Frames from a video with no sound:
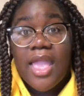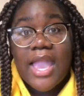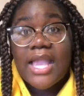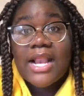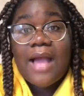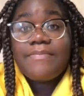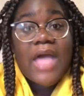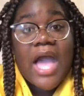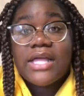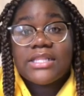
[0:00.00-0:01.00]
And I'm
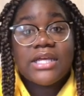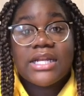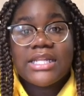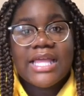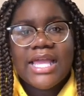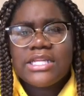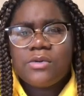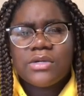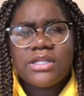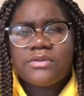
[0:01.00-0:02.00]
not gonna let
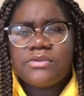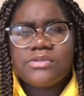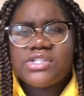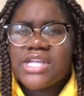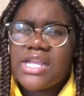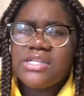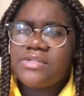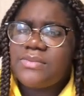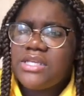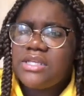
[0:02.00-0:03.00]
anyone change
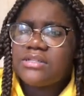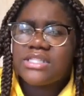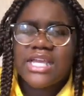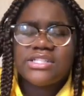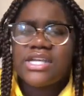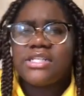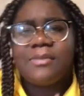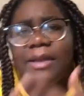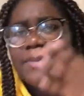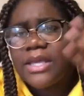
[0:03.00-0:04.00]

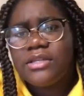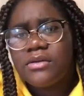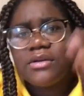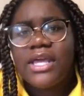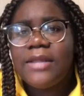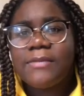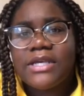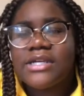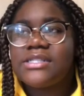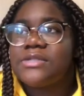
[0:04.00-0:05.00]
my opinion on that,
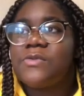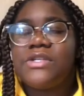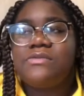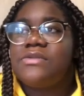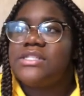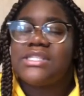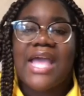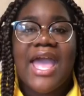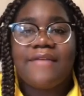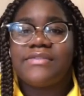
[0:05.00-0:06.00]
because we just
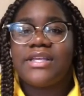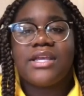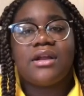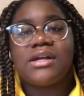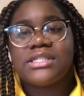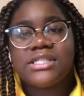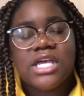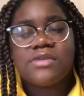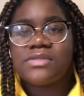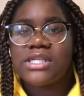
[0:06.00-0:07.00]
have to get
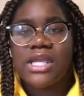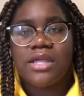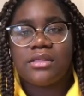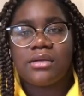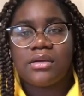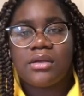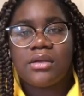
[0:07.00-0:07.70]
ourselves together.